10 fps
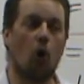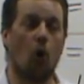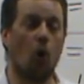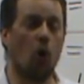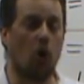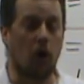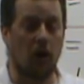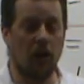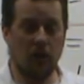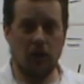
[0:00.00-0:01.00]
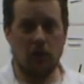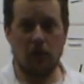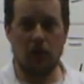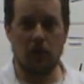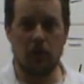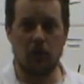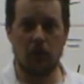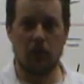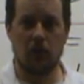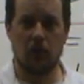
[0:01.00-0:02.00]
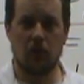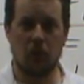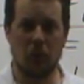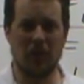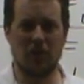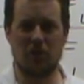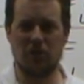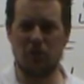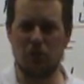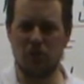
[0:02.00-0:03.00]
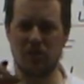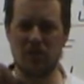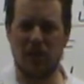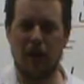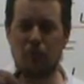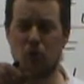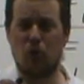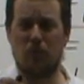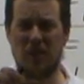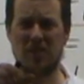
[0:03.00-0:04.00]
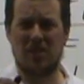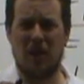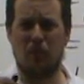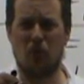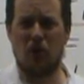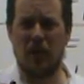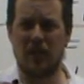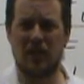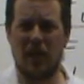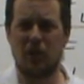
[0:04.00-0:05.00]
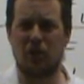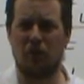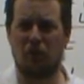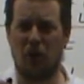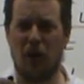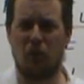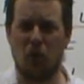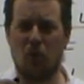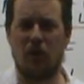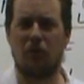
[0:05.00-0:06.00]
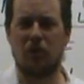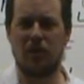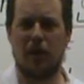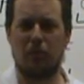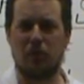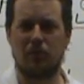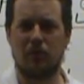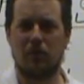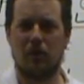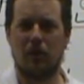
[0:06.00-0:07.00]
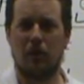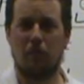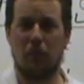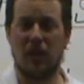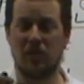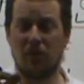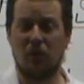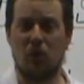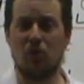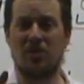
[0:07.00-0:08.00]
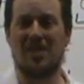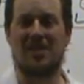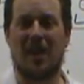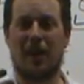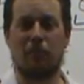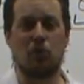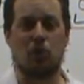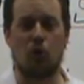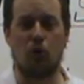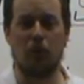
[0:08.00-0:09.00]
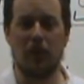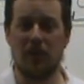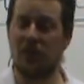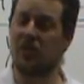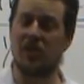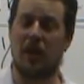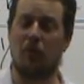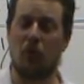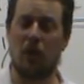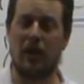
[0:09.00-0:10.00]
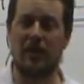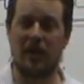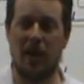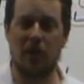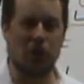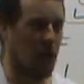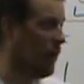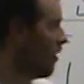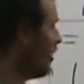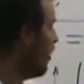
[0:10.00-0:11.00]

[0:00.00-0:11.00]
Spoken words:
Or we could just use the same tube in the same orientation for every one of your samples. Because if you use the same tube in the same orientation,